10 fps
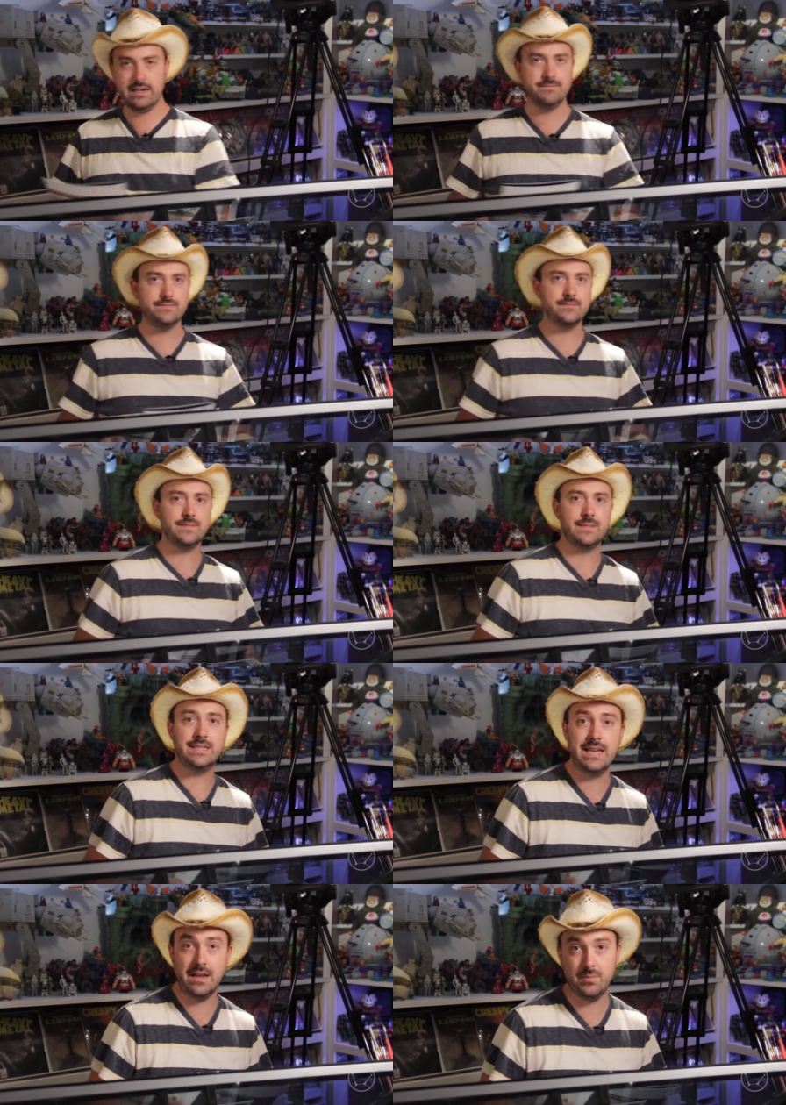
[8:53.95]
uh,
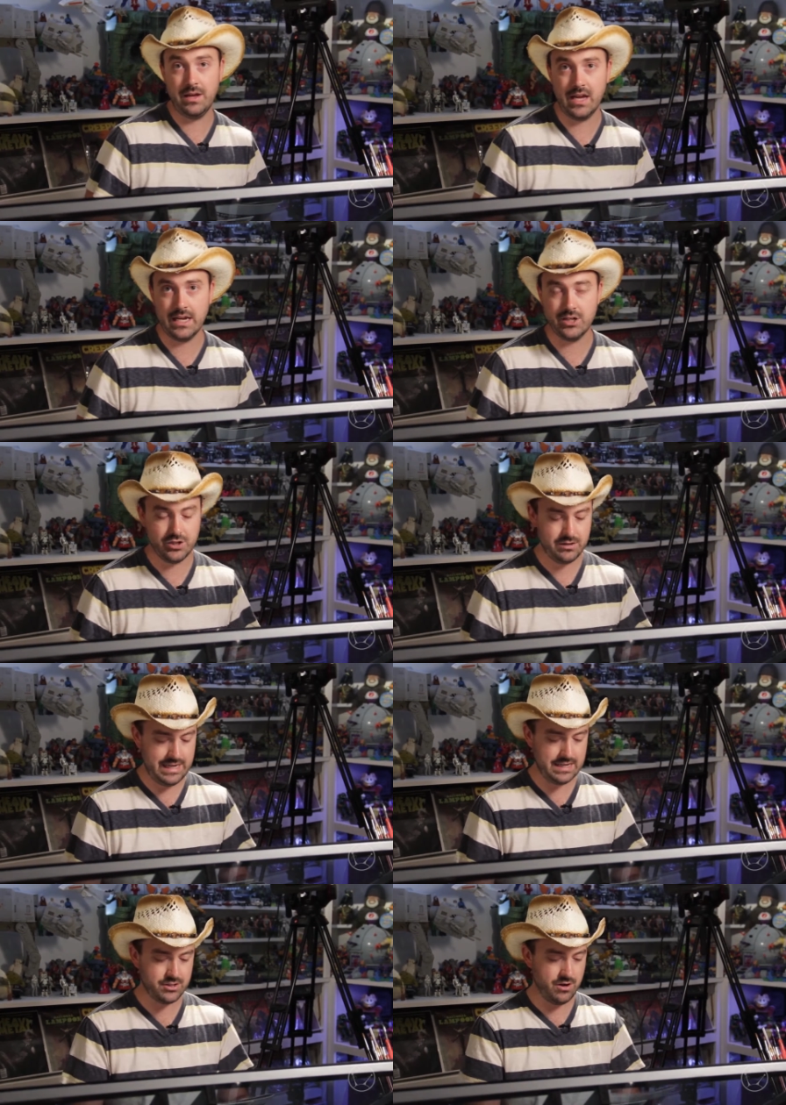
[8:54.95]
a 10 page
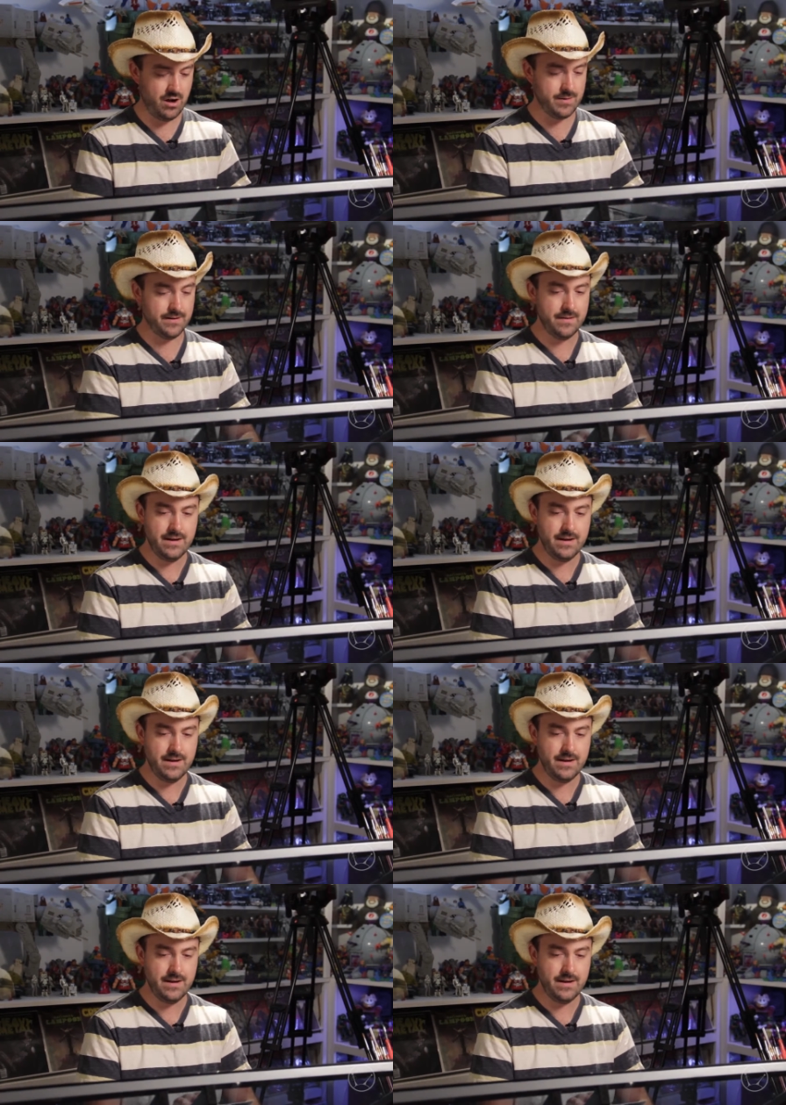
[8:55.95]
test comic.